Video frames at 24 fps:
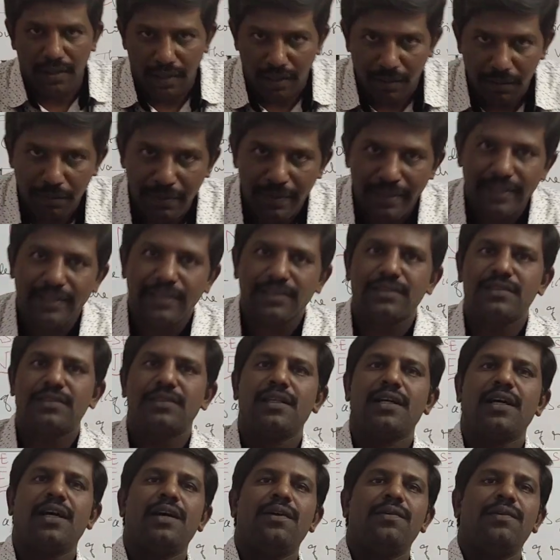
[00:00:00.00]
Hi friends,
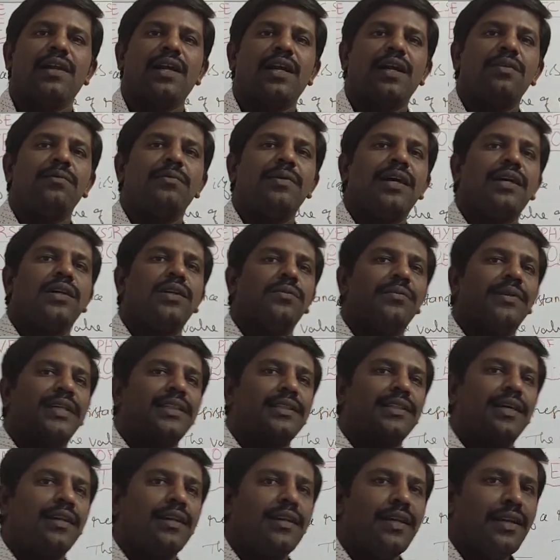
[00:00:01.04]
welcome back to my
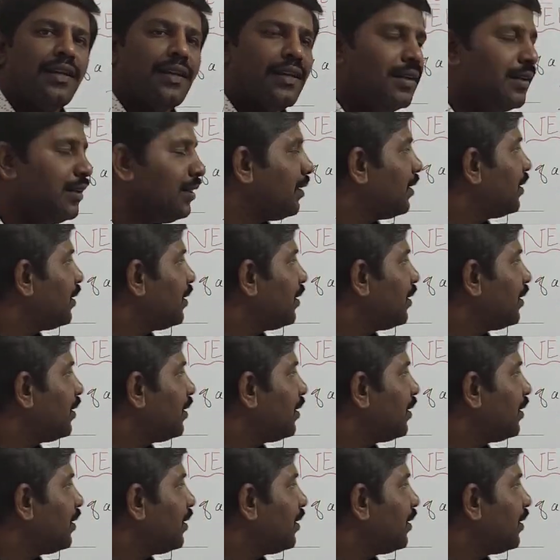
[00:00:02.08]
channel,